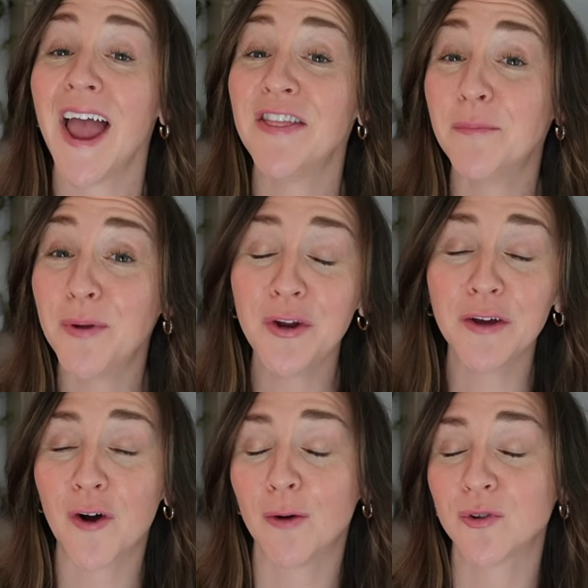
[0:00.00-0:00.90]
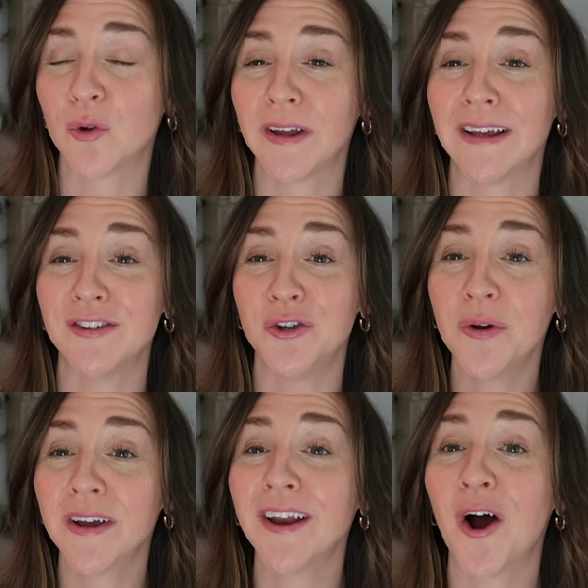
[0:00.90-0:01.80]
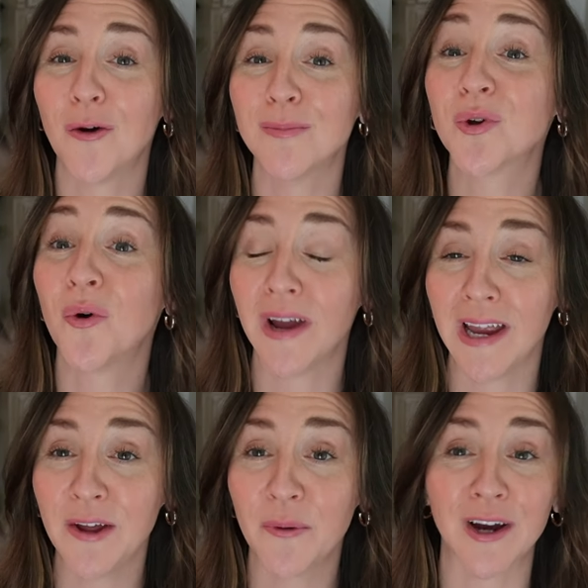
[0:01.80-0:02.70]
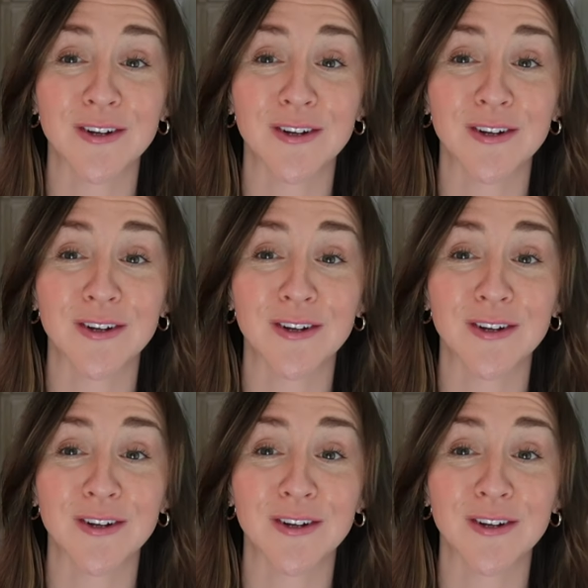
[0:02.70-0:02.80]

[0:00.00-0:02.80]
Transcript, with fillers: And the beauty of homeschooling is you can homeschool anywhere.